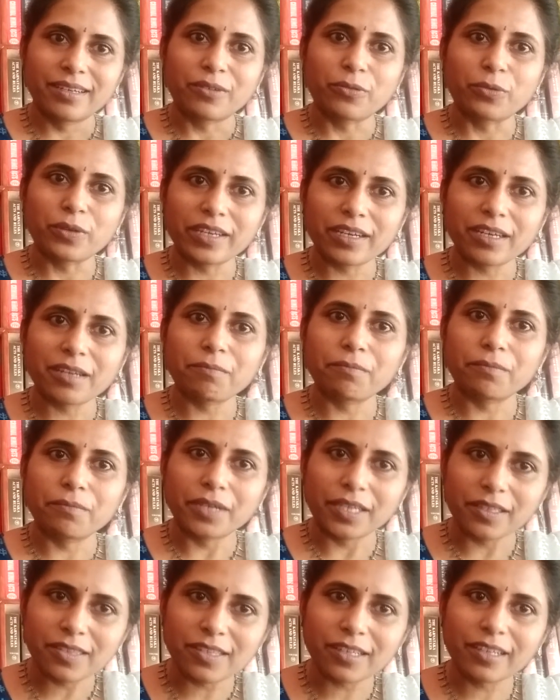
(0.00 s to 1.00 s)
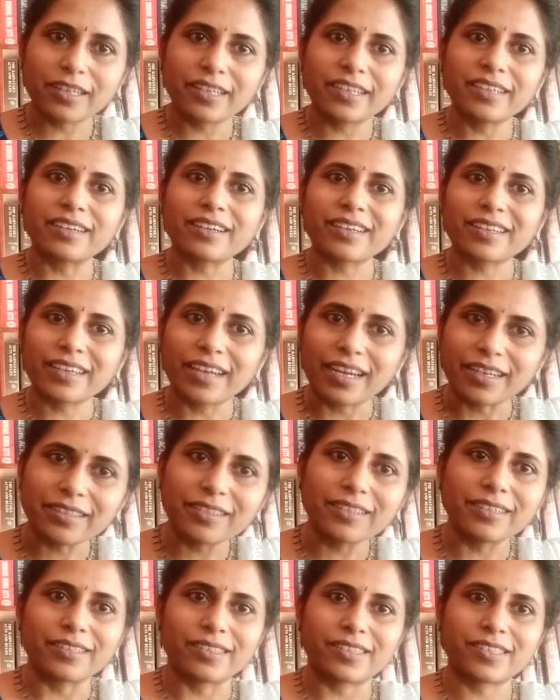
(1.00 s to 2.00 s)
We are basically a
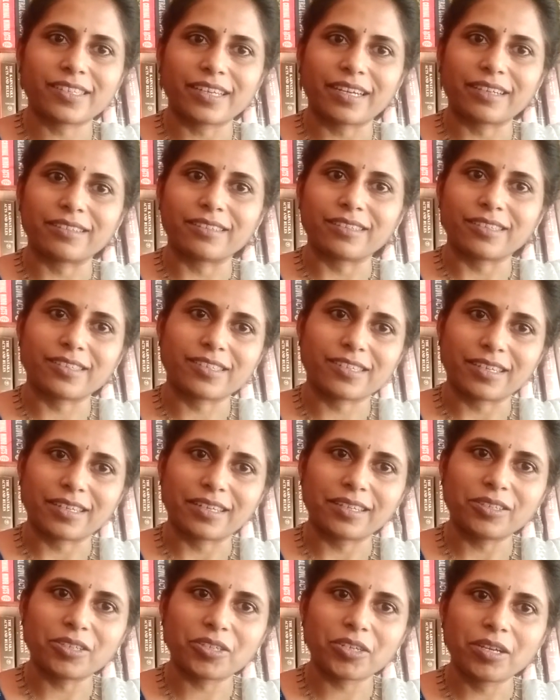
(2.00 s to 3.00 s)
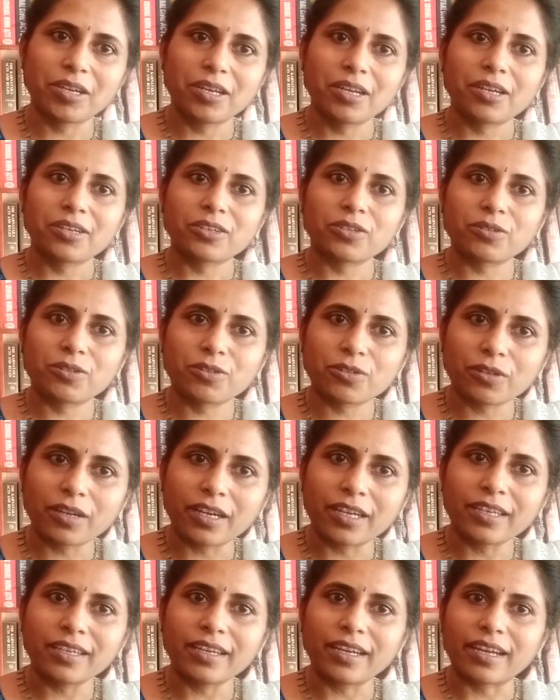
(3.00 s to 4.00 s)
catalyst at this stage to
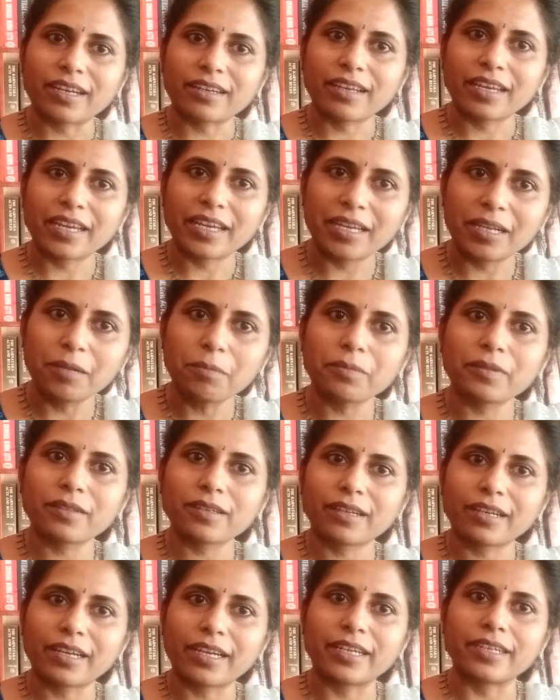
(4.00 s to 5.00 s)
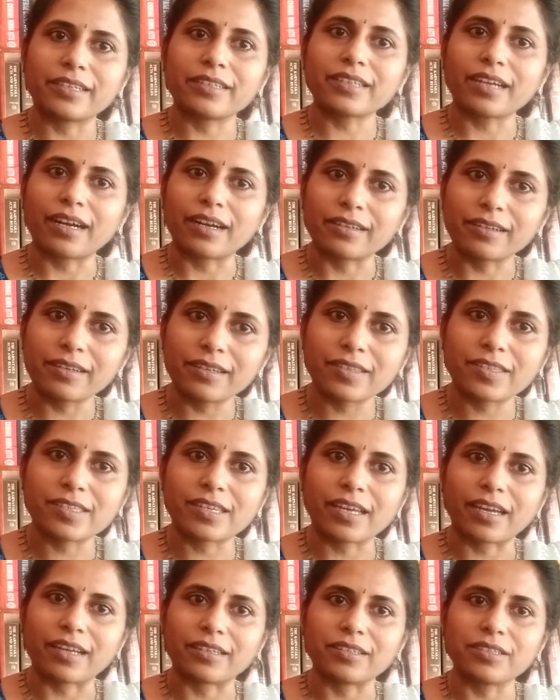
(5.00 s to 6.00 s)
try and help the client
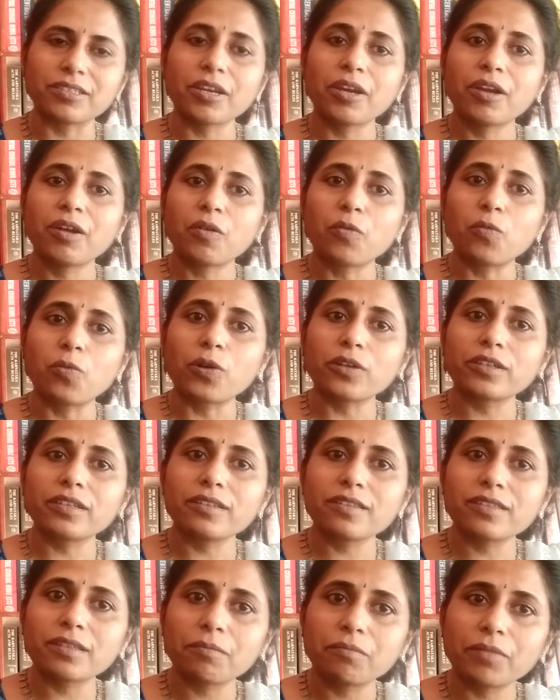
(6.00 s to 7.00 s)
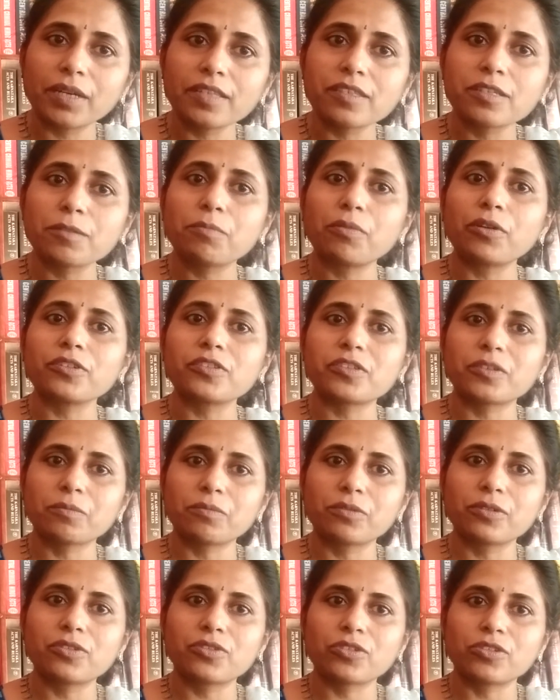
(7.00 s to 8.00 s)
understand what is the best
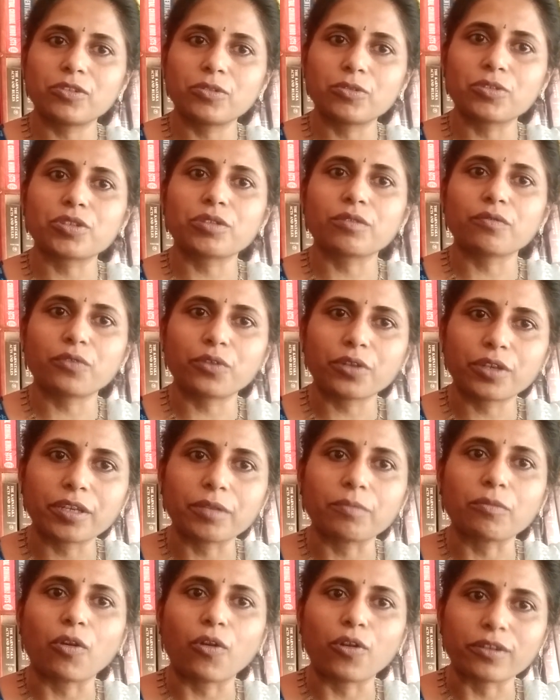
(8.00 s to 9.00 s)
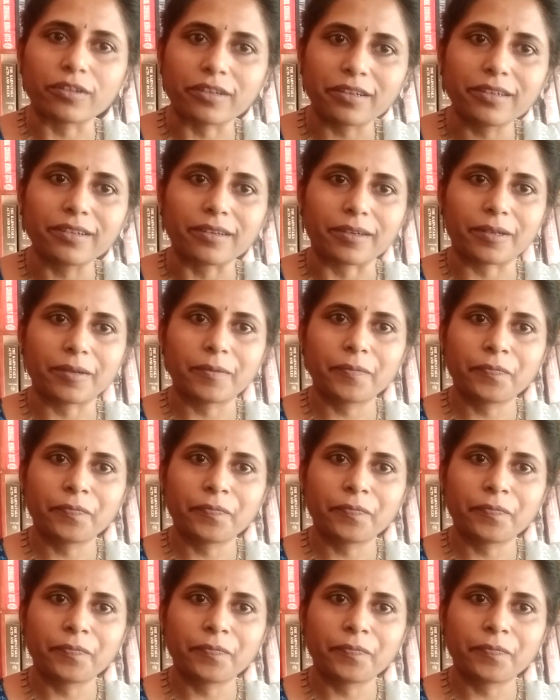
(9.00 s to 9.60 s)
possible solution for him or her.